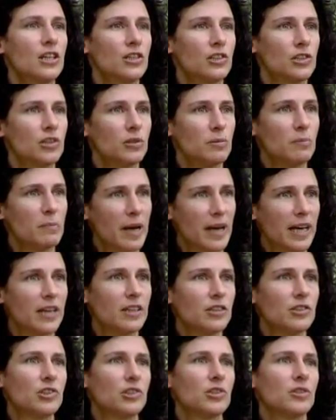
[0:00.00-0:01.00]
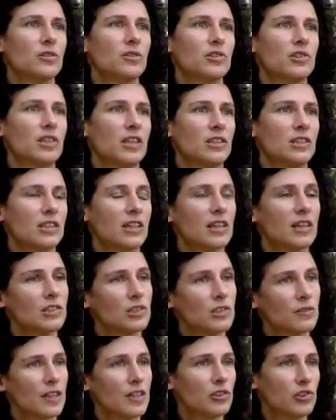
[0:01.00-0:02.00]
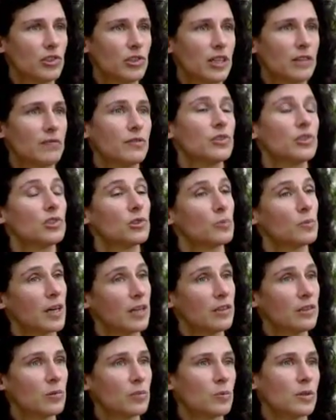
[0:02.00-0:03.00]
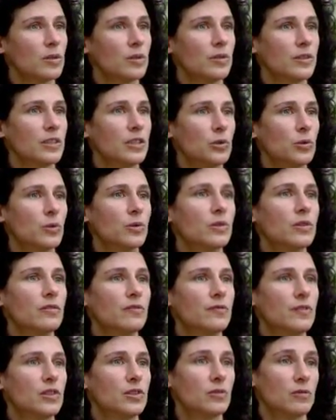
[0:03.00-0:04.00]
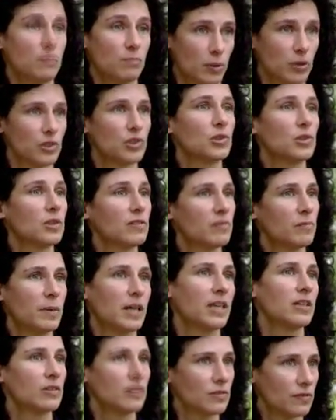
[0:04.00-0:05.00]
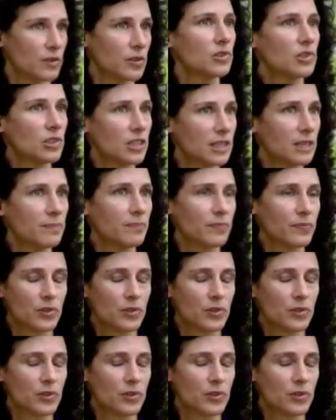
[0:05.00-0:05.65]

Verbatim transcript: to managers and to conservation efforts around the world in order to preserve biodiversity.